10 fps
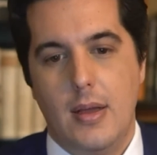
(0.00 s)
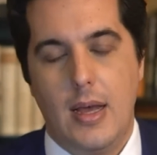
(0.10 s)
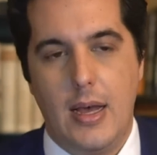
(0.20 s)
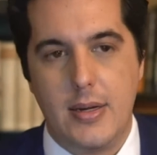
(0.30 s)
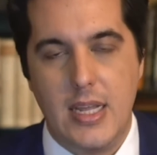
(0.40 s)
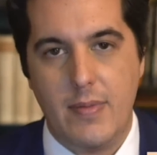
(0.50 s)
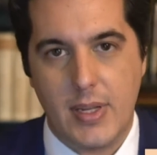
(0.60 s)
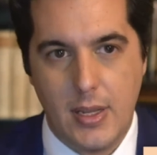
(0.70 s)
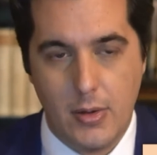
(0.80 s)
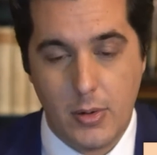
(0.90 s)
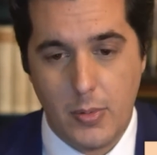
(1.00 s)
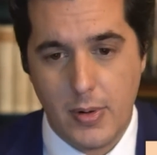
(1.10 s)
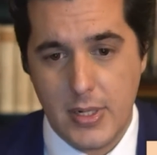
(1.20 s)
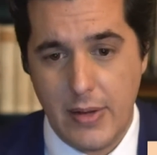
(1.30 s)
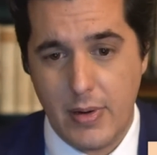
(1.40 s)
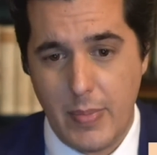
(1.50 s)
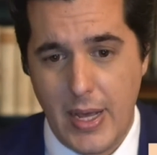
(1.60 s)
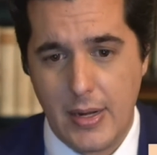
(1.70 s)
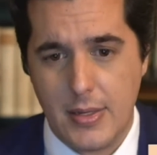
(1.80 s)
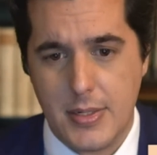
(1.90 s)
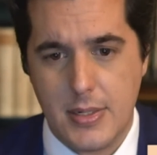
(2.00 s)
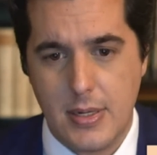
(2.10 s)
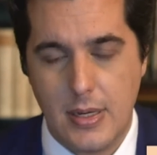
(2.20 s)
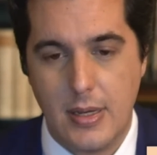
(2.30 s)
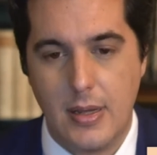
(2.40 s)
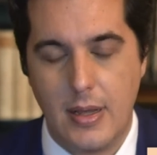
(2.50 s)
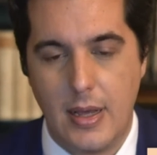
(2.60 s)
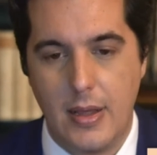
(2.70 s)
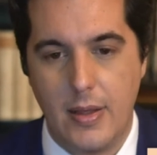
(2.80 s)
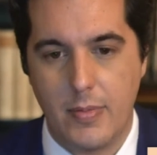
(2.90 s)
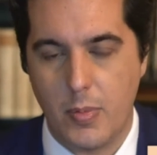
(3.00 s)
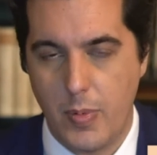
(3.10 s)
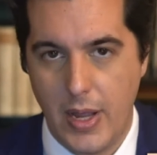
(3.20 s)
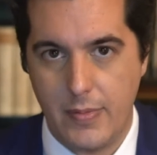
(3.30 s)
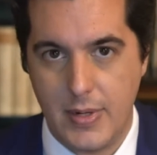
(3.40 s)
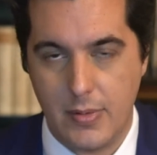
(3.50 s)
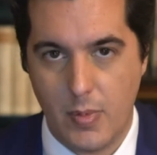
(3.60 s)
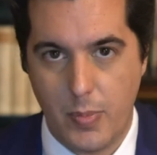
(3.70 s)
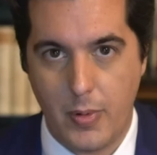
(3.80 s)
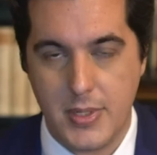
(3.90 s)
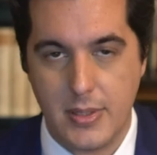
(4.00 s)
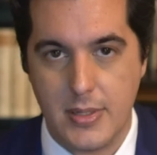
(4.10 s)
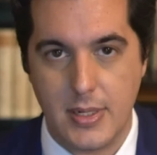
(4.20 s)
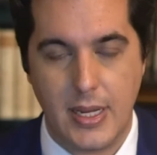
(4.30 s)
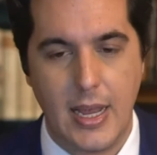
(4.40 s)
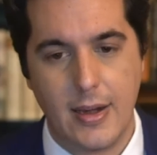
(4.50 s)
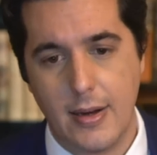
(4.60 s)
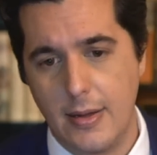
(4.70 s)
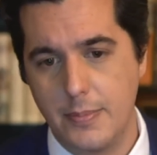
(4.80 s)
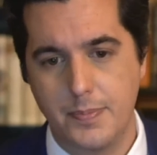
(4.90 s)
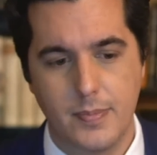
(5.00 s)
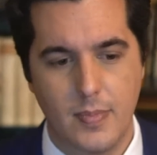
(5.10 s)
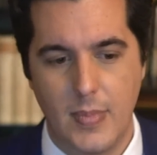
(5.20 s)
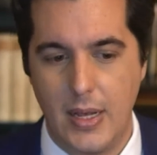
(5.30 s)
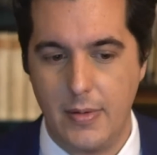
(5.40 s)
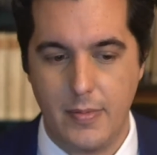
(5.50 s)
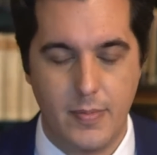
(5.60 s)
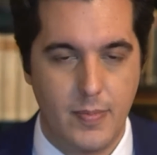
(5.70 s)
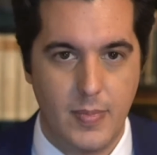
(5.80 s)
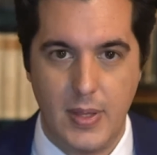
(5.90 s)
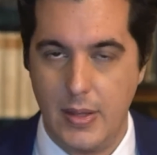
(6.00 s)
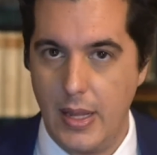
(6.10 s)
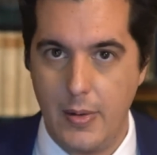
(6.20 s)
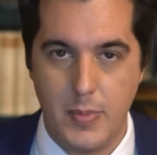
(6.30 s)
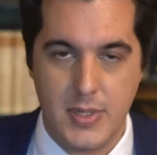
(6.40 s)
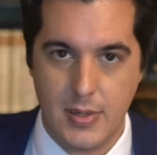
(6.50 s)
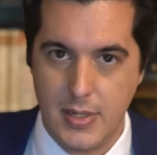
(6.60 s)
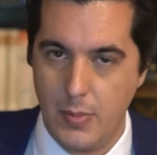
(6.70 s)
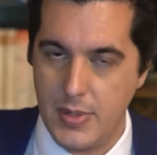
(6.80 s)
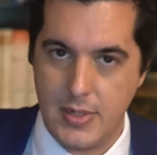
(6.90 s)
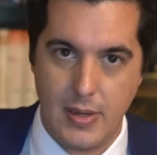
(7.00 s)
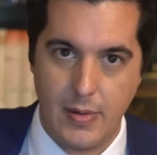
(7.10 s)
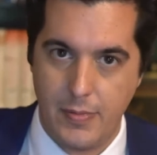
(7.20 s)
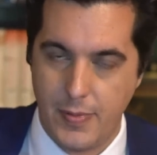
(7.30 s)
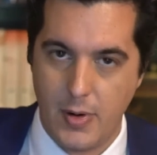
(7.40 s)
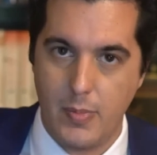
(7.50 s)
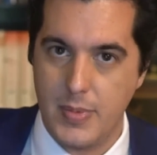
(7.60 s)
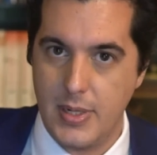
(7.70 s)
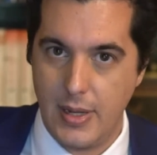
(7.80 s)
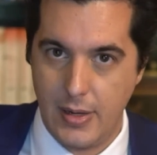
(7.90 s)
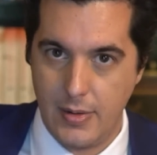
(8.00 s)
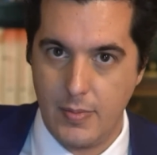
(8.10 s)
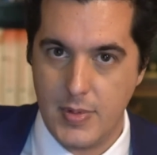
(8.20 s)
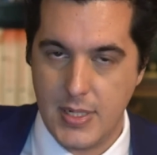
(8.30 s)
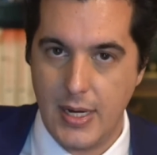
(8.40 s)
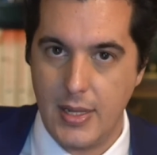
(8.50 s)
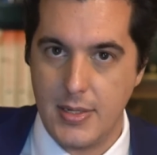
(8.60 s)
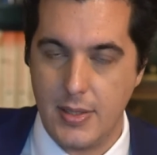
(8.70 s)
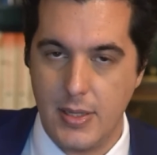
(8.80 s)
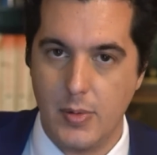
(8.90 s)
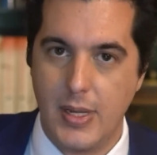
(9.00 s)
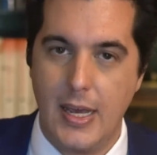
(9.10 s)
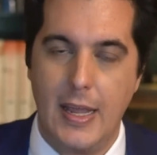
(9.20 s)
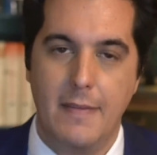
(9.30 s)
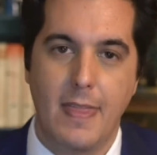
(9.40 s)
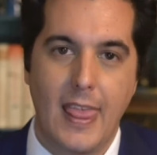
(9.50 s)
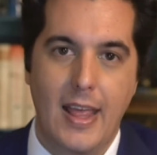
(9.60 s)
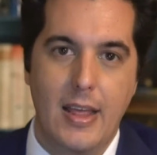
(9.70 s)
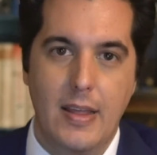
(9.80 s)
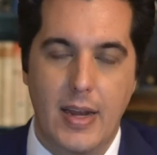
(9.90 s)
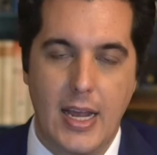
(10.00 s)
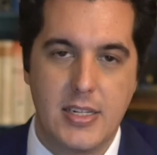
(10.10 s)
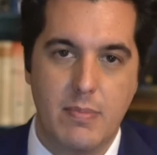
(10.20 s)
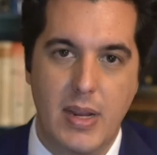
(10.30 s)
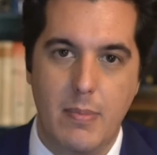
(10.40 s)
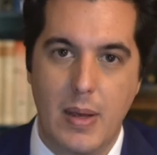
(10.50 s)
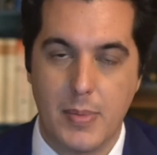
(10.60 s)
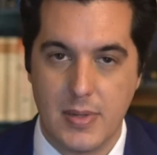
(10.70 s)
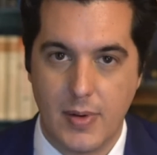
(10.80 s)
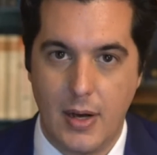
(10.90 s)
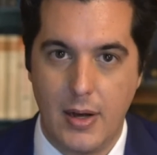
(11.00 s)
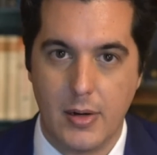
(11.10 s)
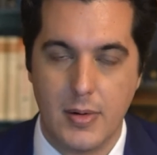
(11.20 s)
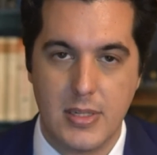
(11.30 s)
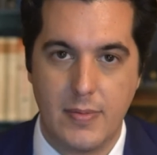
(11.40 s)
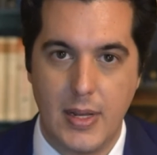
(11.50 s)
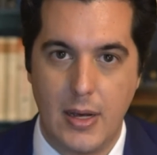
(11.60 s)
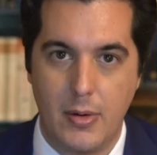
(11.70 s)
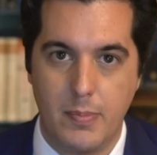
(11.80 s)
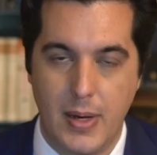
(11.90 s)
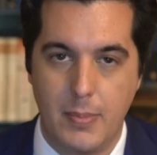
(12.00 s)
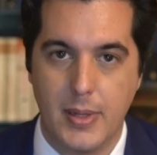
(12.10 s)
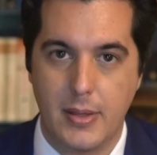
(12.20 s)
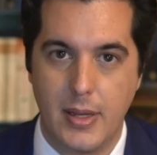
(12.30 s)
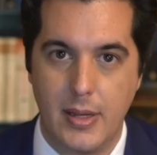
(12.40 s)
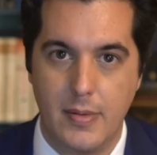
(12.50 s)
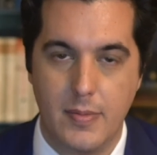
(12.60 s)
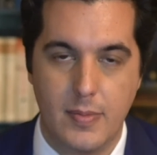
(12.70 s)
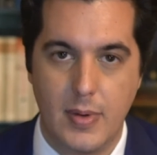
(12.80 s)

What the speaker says: David Kilgore, David Mattis have done reports on this in Canada. It was affirmed in studies in the UK, and actually many members of Congress have now publicly